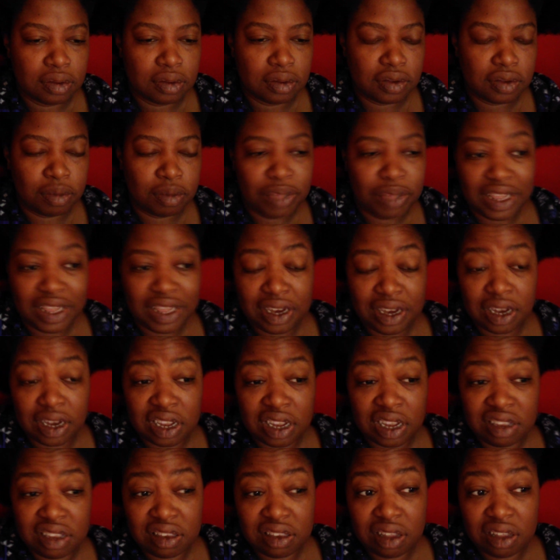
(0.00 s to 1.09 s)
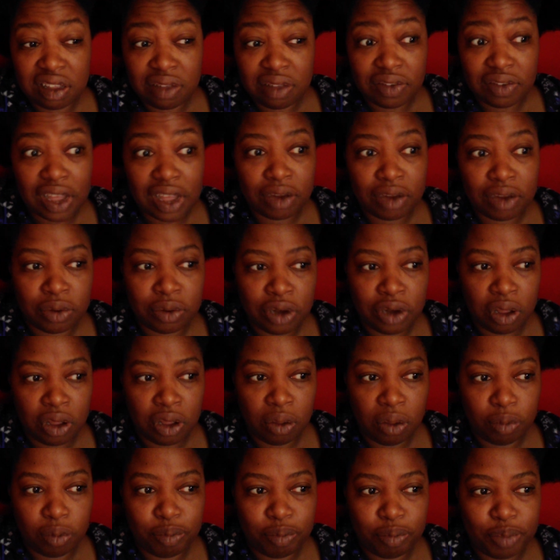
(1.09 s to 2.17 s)
some late night stuff. I don't
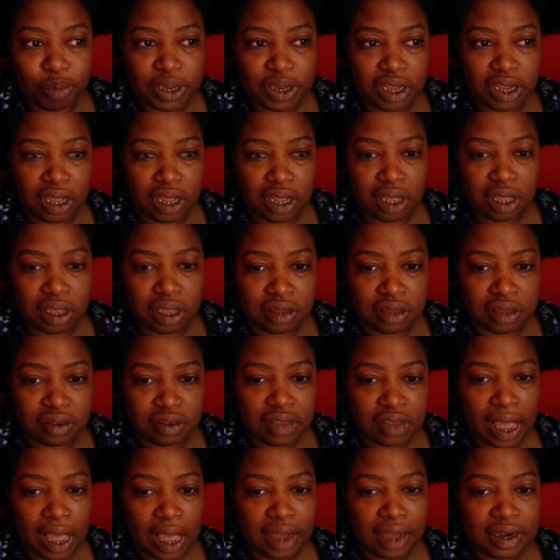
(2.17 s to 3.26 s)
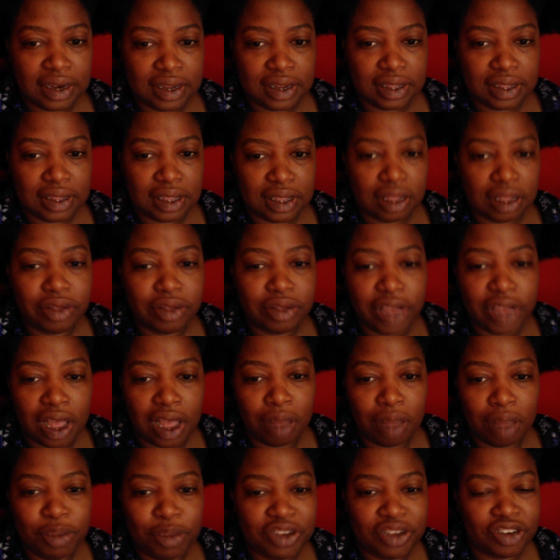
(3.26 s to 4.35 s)
know, because technically, okay,
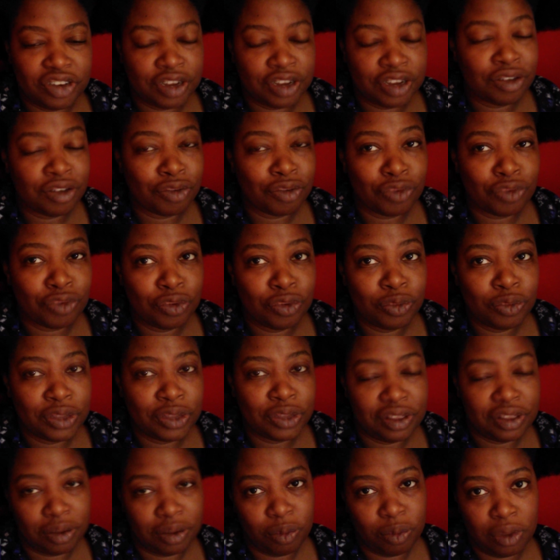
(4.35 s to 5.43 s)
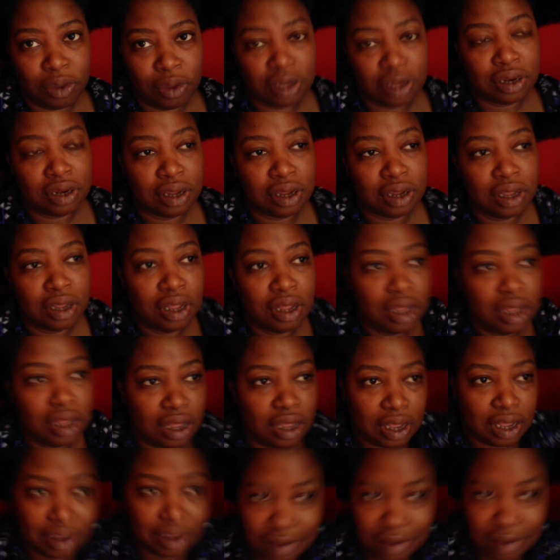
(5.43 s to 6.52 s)
I'll be sharing a room with someone
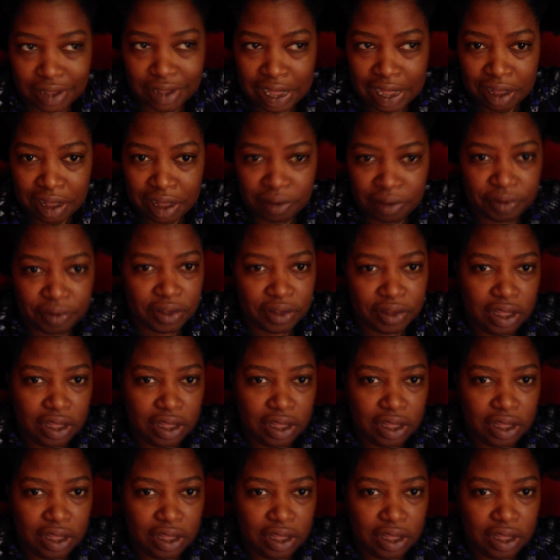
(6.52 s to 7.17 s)
as staff.